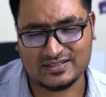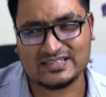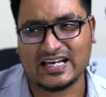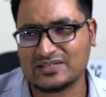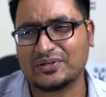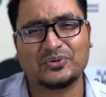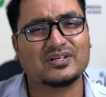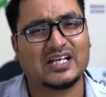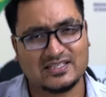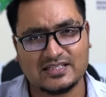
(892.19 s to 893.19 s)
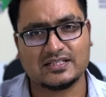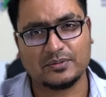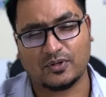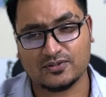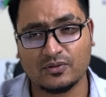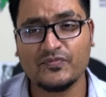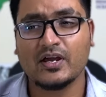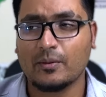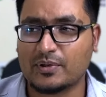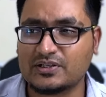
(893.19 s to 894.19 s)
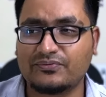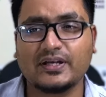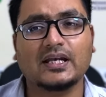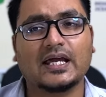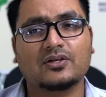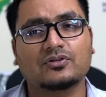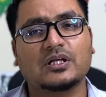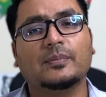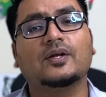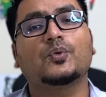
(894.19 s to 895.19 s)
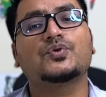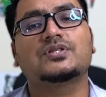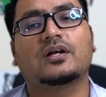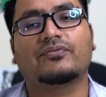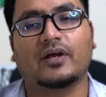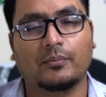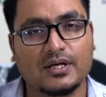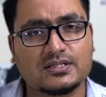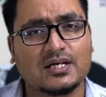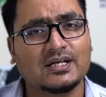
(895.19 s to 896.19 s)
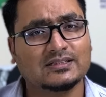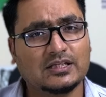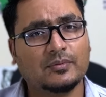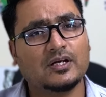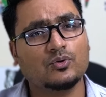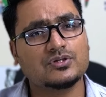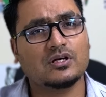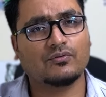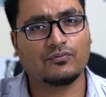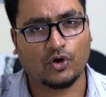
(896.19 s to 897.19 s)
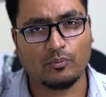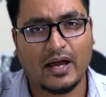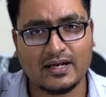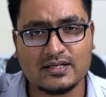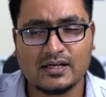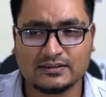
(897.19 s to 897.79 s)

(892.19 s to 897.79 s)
It's actually not that sensitive also, but they feel like they may lose their fan base, they may lose their vote bank.